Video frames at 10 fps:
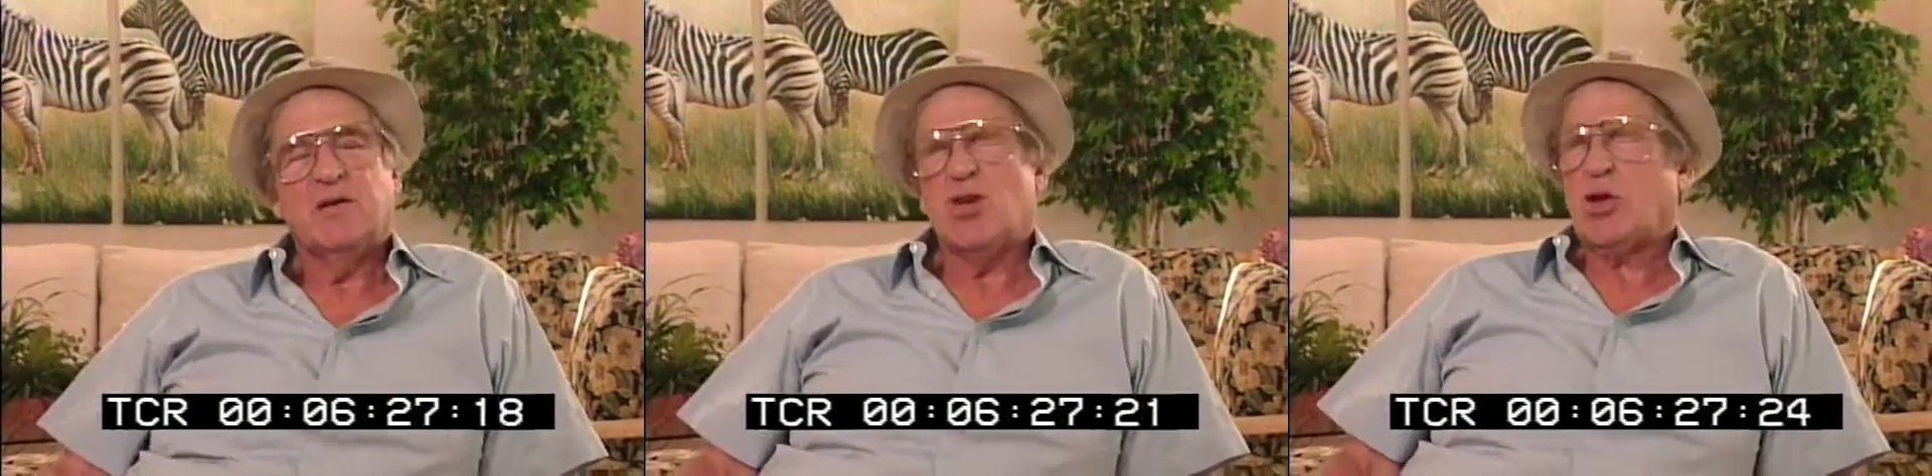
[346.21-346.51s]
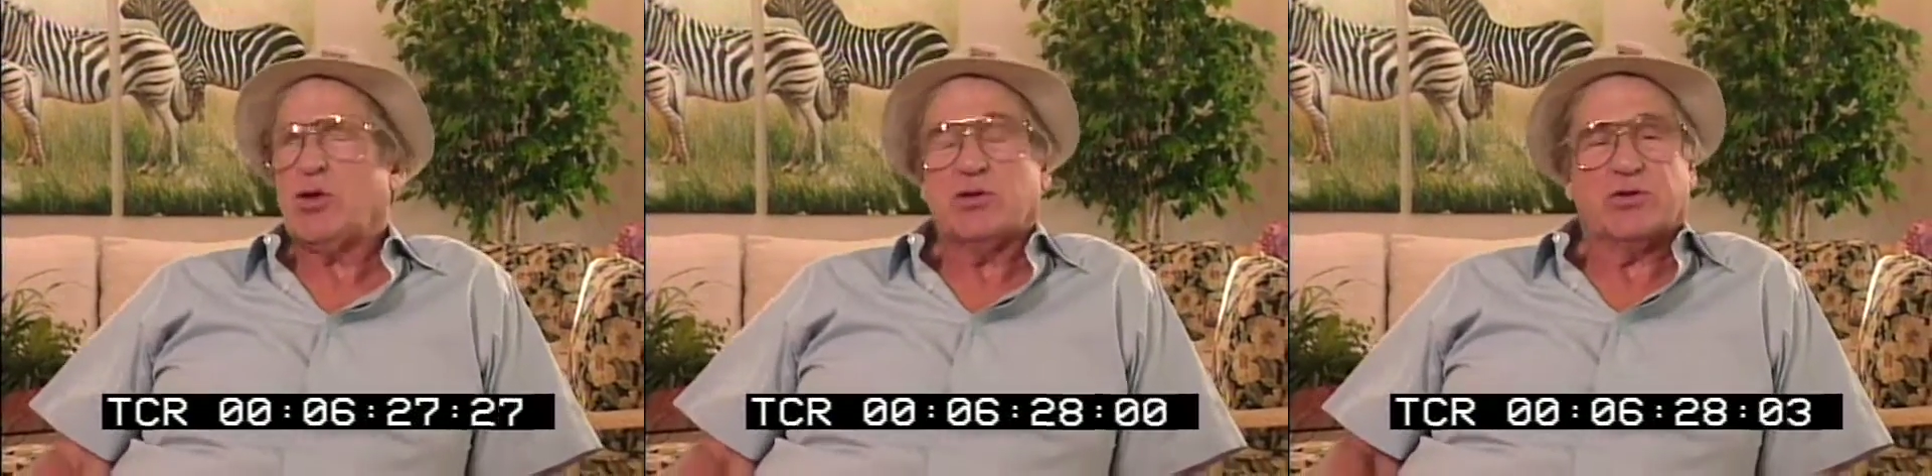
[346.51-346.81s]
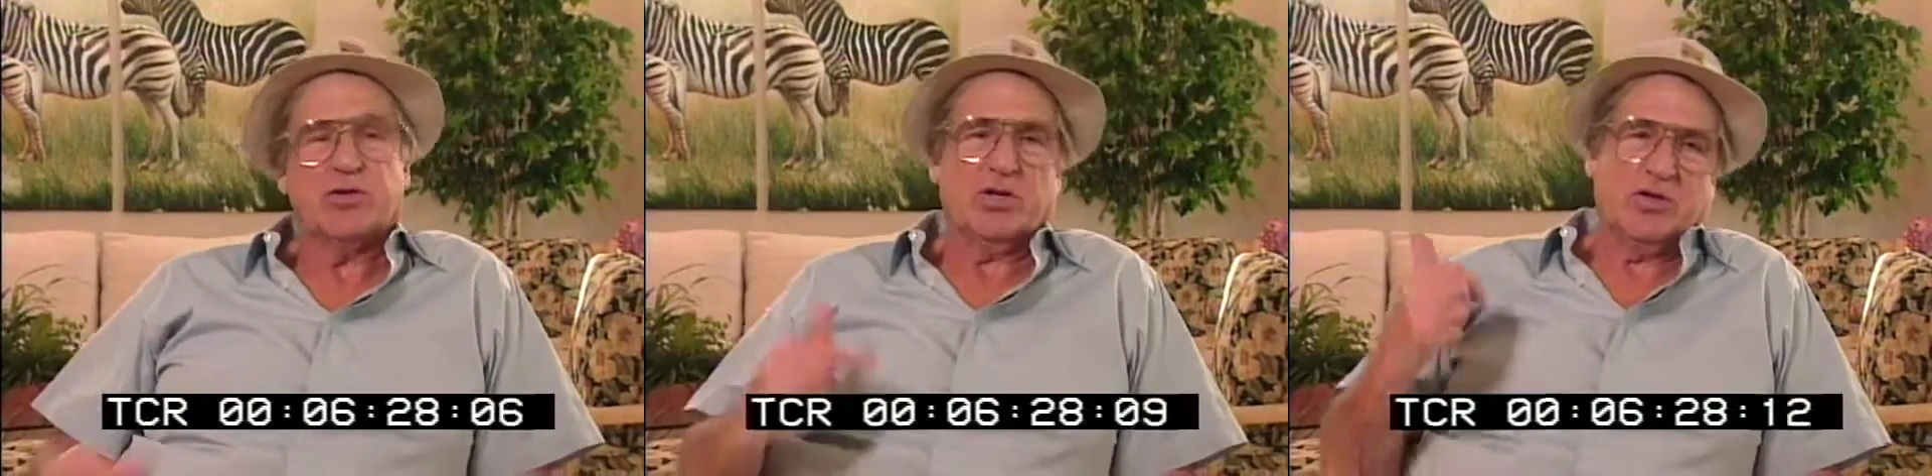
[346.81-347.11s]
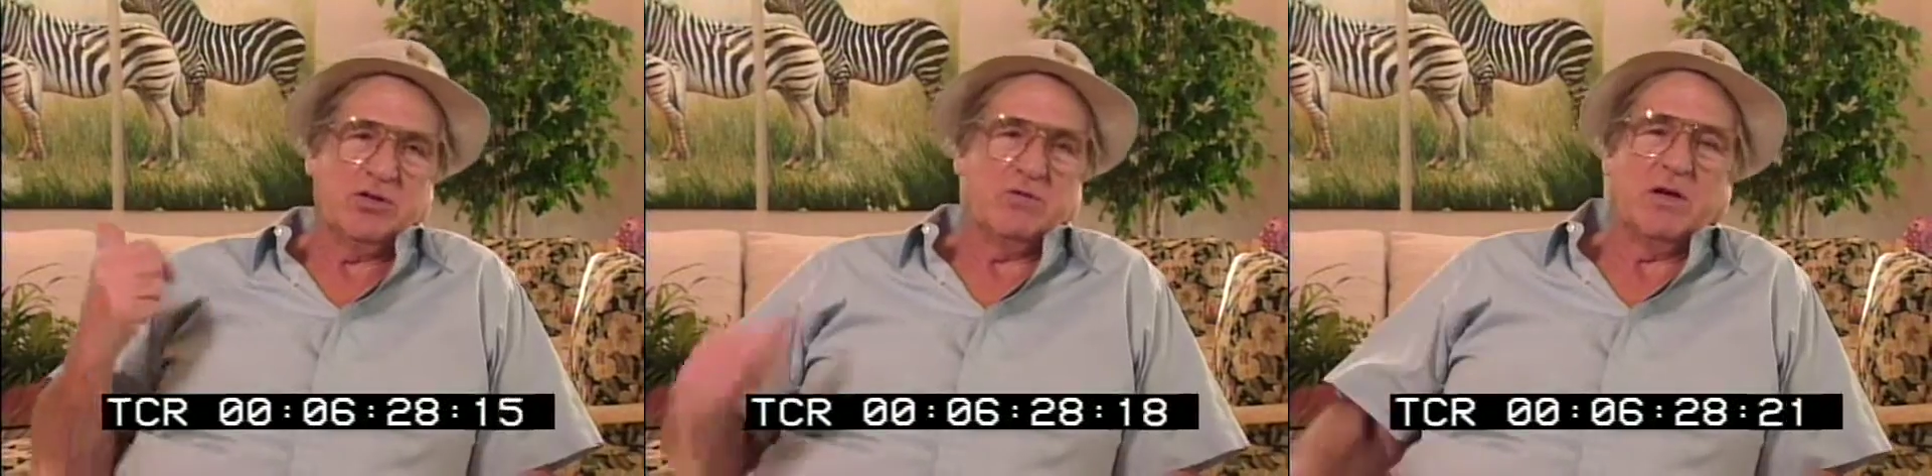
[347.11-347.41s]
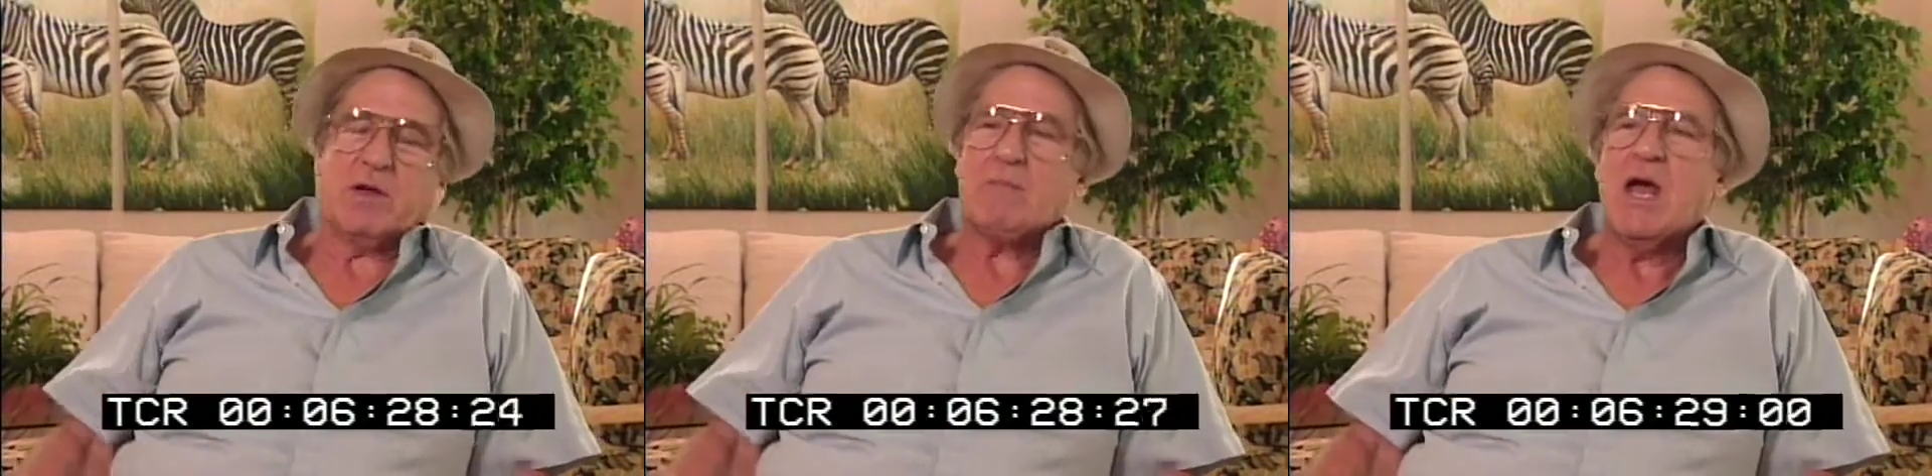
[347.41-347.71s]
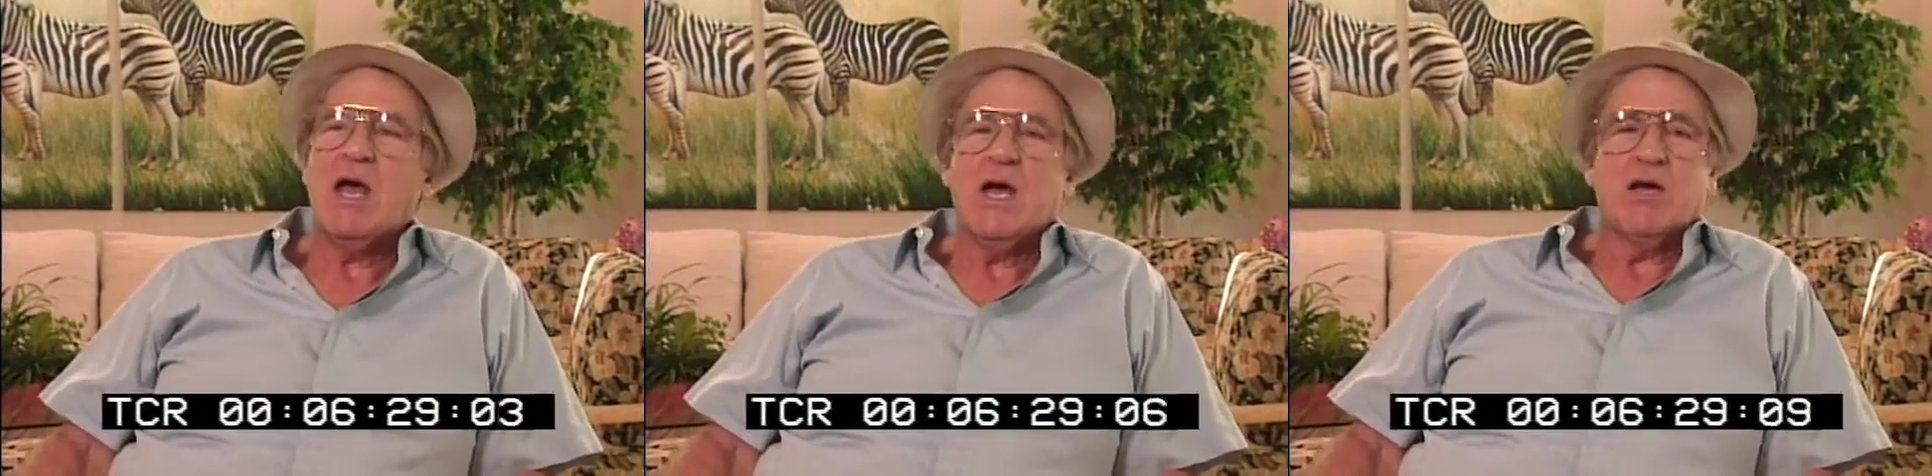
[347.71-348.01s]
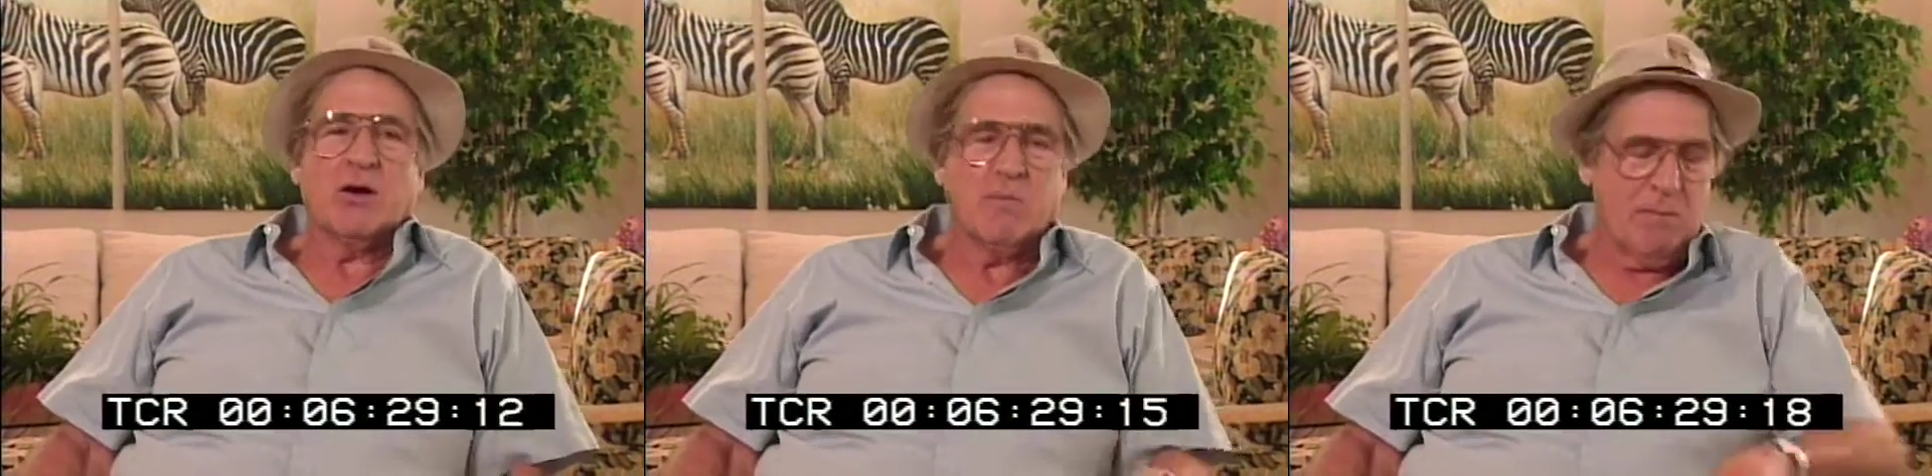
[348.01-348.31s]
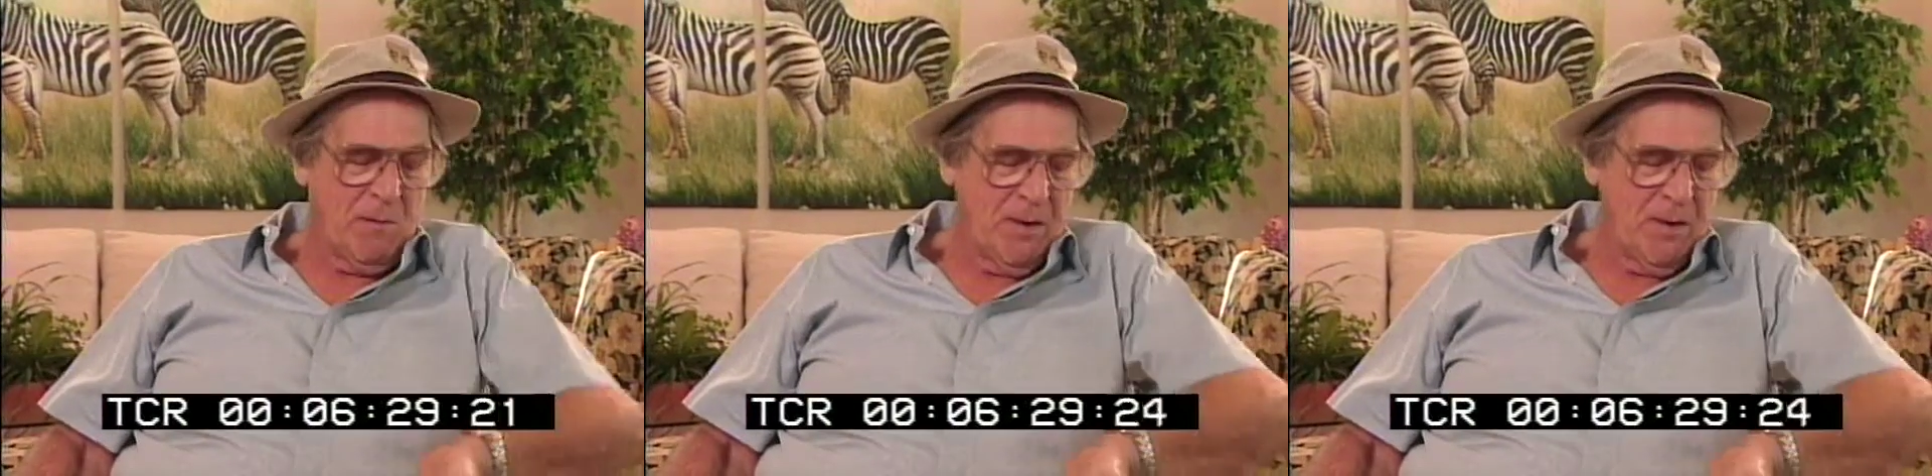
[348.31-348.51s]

He ought to